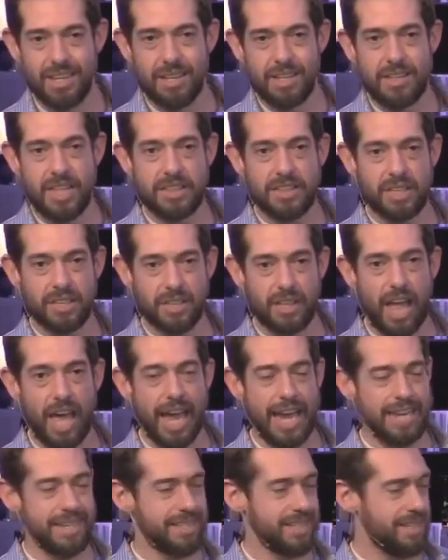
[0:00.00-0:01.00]
that the
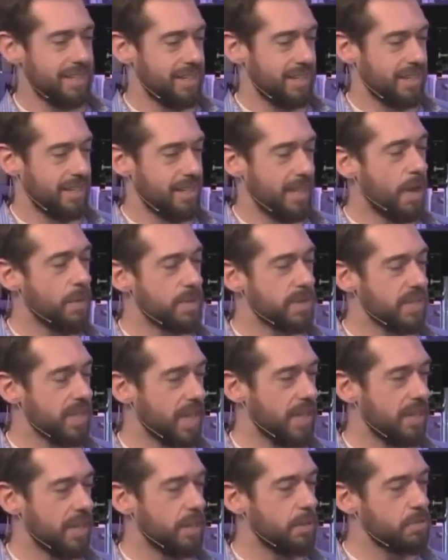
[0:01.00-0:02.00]
light that was
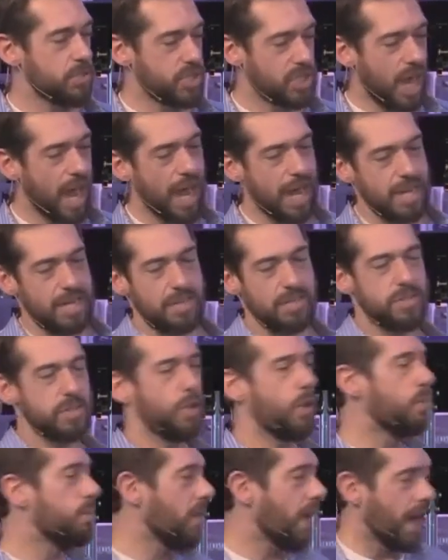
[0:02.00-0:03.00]
in them shine
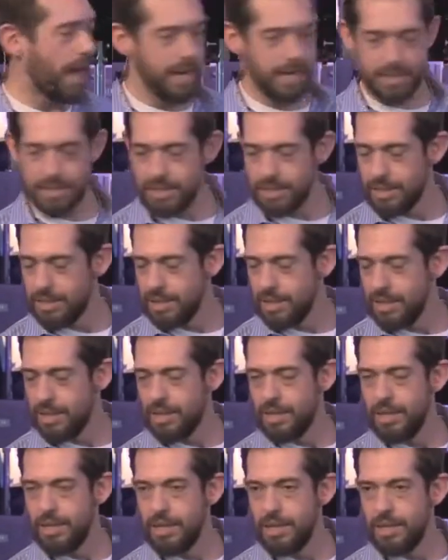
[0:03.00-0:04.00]
so bright
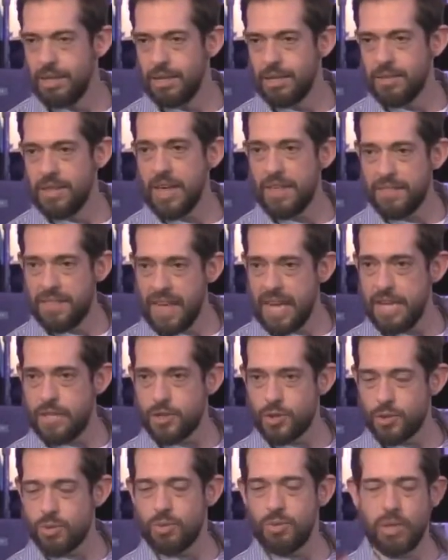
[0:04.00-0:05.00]
that they
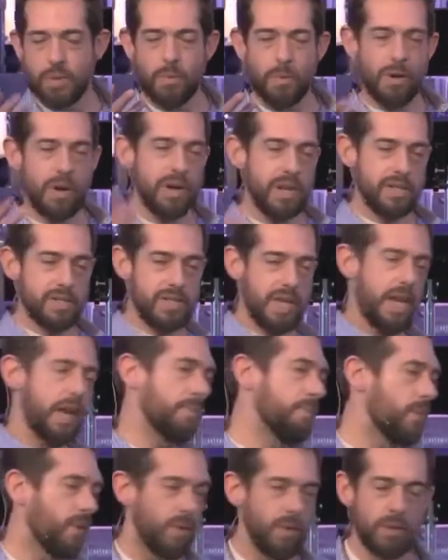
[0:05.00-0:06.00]
truly were an
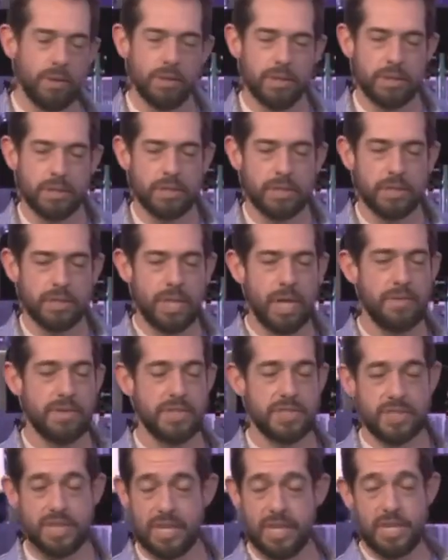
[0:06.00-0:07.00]
example of a
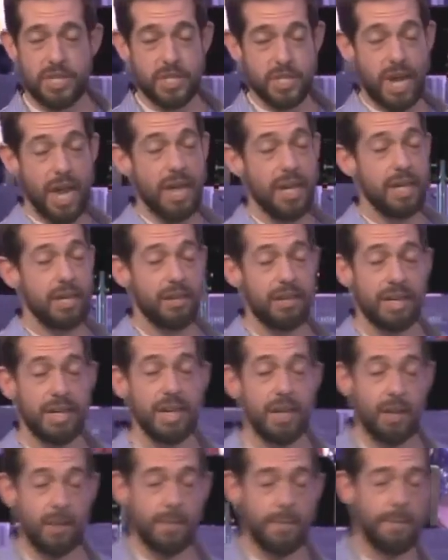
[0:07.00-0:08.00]
city shining on
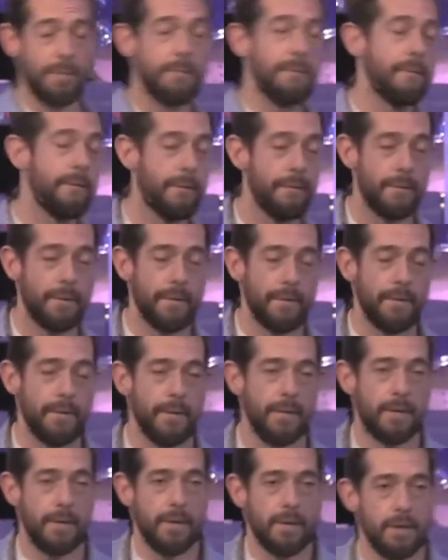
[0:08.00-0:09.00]

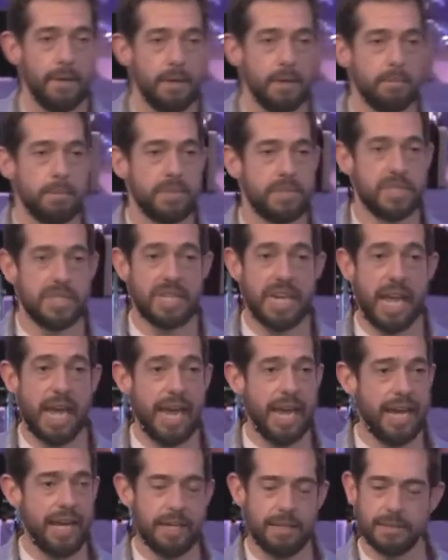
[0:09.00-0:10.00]
a hill. But
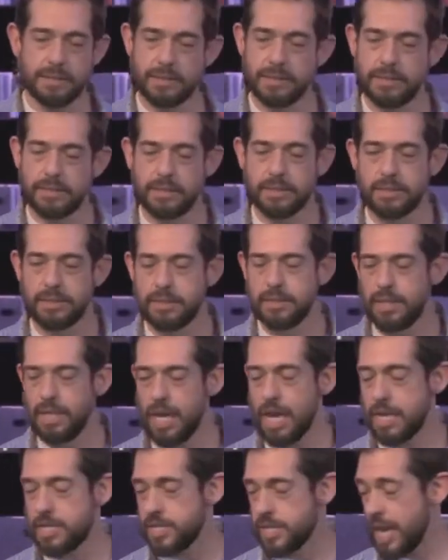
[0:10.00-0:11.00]
today,
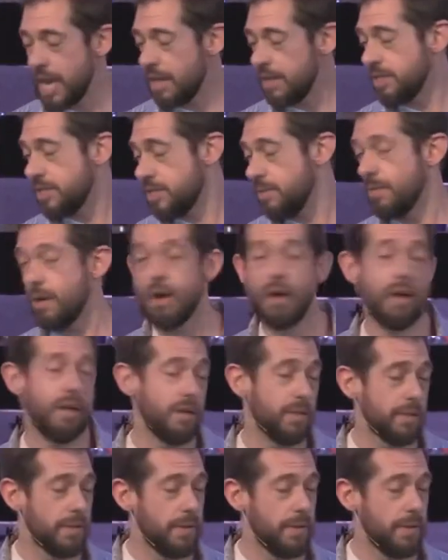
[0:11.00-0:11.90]
I challenge you all